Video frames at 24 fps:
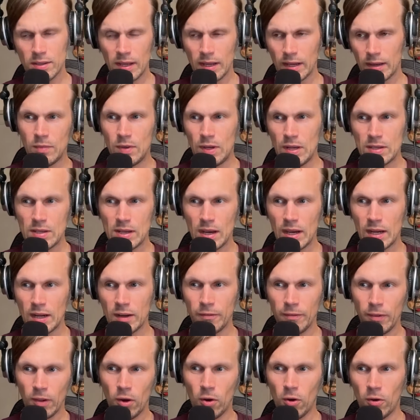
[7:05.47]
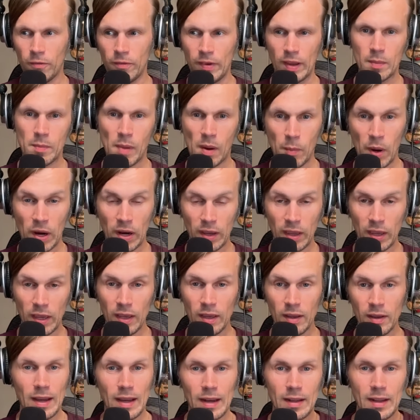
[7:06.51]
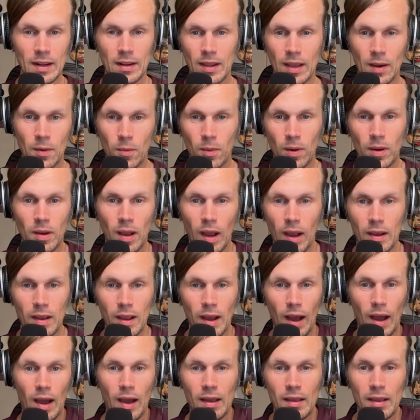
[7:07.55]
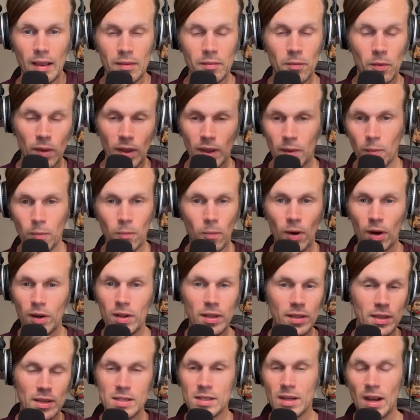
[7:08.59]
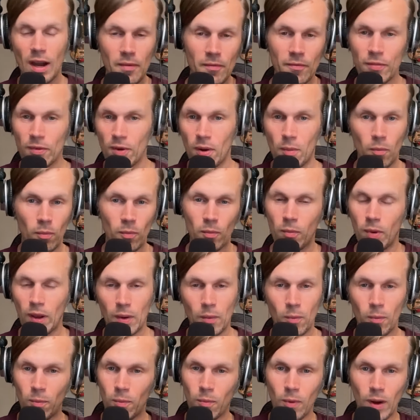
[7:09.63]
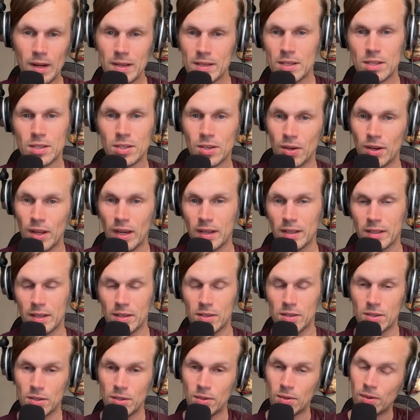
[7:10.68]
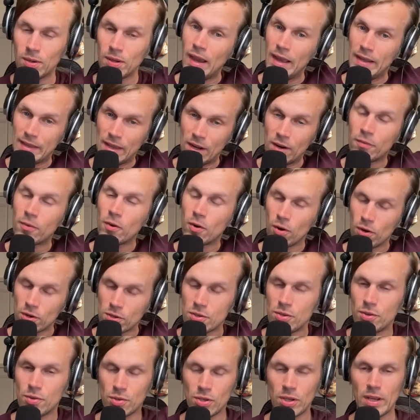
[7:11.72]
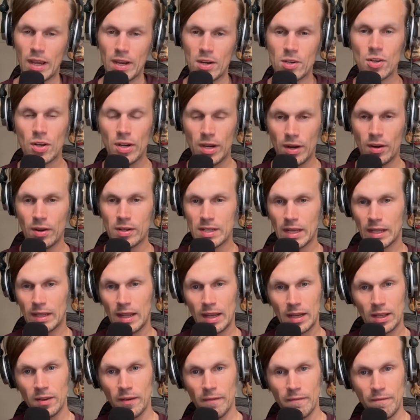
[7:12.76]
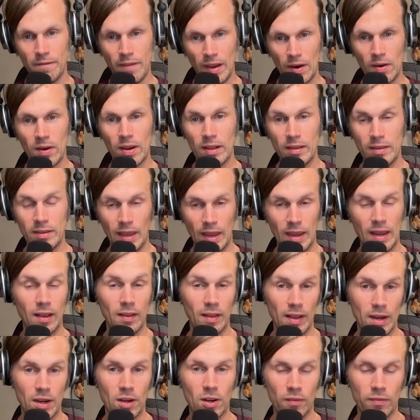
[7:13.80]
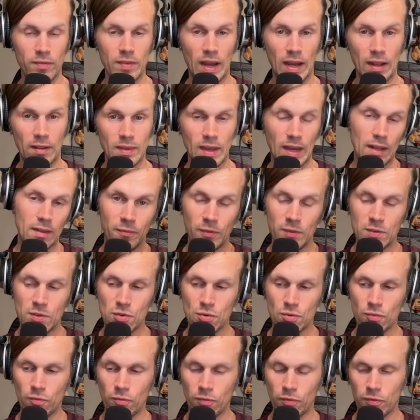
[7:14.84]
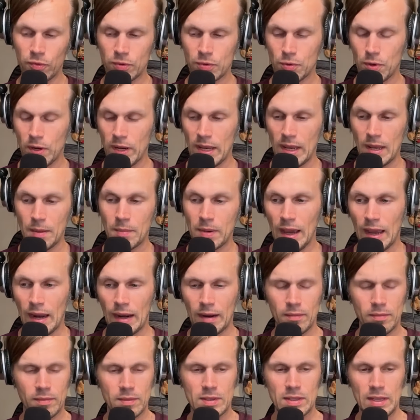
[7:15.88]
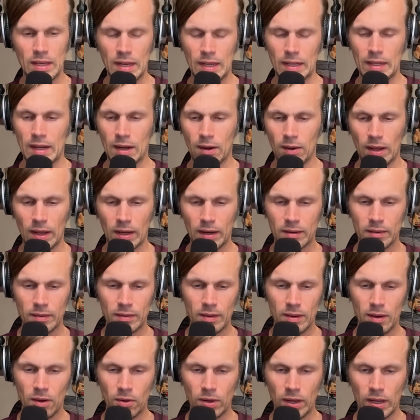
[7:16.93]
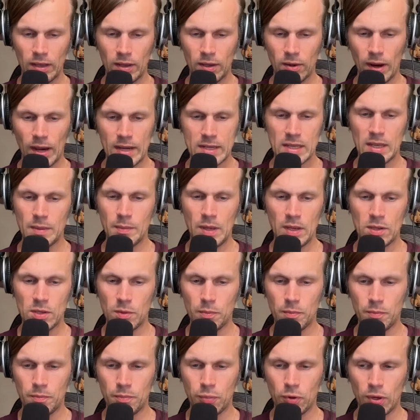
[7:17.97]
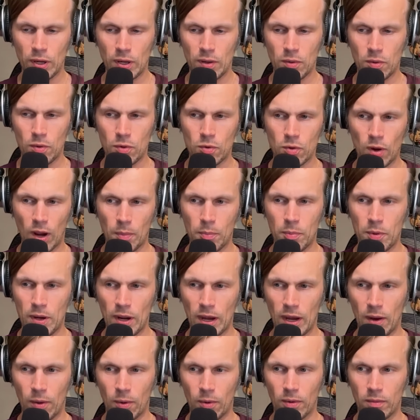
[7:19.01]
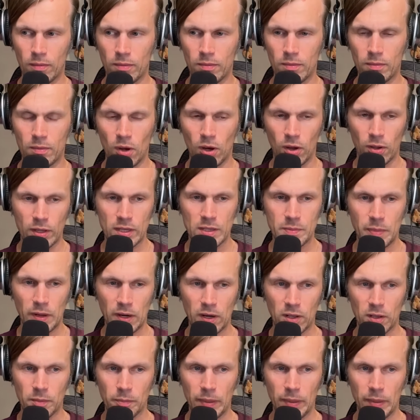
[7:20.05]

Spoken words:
like design a flow, Figma monkey, and they're like, where did this come from? Like, what is this connected to? And then of course usually engineering's at like the very tail end of that stream, and sitting there like, okay, you're asking me to put a drop down on this part of the